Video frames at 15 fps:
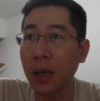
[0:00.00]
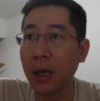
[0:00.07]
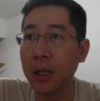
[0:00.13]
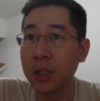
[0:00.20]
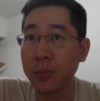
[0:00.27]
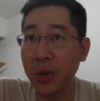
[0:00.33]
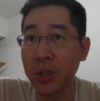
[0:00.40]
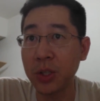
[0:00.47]

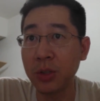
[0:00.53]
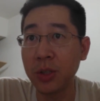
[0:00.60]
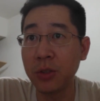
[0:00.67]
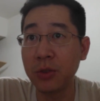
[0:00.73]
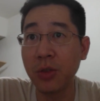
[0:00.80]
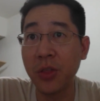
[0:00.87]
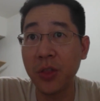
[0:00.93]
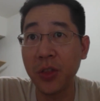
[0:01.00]
Spread shield
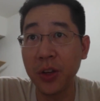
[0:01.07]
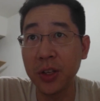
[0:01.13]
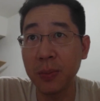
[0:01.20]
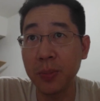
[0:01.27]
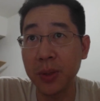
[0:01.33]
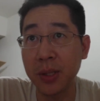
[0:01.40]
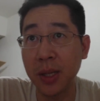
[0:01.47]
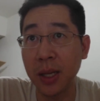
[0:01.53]
gives you
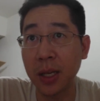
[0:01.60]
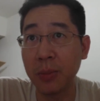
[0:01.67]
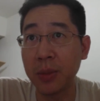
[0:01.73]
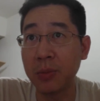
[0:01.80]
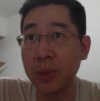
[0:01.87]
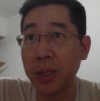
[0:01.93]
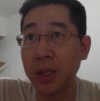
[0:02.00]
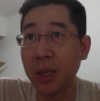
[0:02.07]
30%
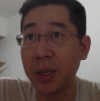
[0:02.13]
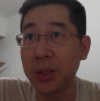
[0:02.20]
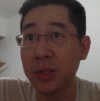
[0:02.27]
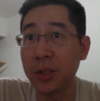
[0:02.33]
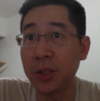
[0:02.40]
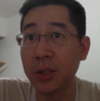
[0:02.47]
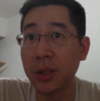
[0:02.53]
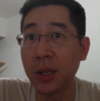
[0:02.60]
damage
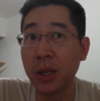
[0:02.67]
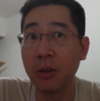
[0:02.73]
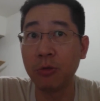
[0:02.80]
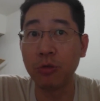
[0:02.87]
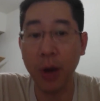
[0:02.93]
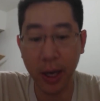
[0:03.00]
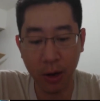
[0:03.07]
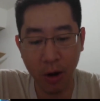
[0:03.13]
mitigation
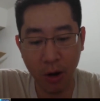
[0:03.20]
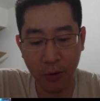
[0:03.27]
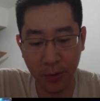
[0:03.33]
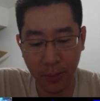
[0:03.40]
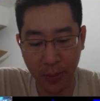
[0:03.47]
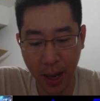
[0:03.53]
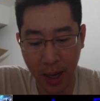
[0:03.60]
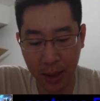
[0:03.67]
right off
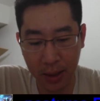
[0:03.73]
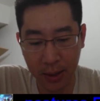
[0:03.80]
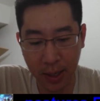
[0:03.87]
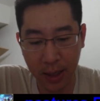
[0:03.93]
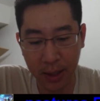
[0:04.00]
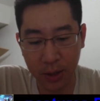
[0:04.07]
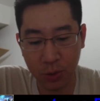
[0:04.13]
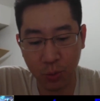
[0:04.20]
the bat.
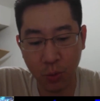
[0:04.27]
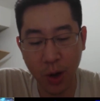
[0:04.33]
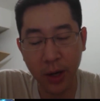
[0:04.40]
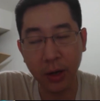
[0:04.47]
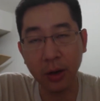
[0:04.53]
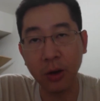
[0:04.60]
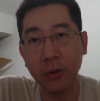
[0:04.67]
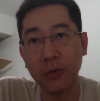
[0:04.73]
That is
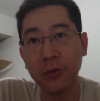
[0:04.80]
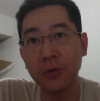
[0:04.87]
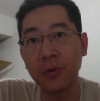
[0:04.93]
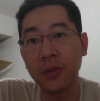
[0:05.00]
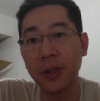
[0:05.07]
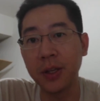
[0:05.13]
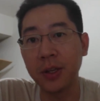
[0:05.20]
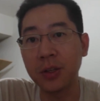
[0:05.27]
one of
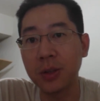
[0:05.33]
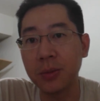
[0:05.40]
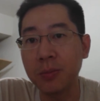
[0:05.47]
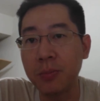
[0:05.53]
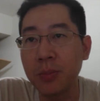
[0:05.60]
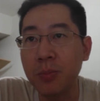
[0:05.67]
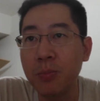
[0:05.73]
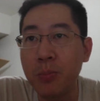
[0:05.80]
the
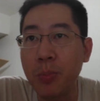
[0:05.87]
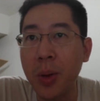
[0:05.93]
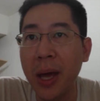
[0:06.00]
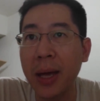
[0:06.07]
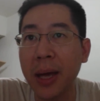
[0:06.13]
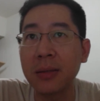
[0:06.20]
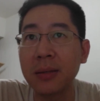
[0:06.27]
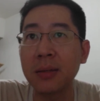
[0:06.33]

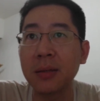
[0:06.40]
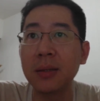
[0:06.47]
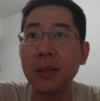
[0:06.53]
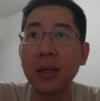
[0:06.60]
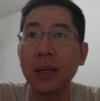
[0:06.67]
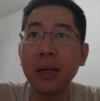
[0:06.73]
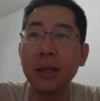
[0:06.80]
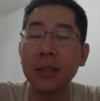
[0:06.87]
best
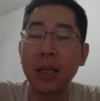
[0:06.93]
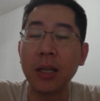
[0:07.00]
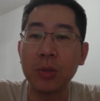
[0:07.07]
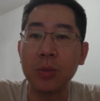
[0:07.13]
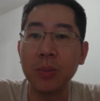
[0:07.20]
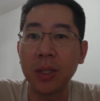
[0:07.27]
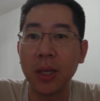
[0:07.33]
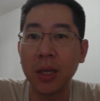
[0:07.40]
damage
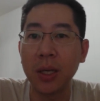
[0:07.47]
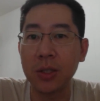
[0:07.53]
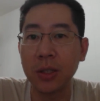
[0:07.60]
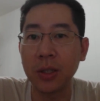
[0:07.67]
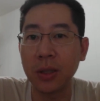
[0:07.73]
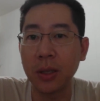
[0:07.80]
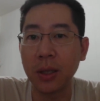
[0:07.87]
mitigation,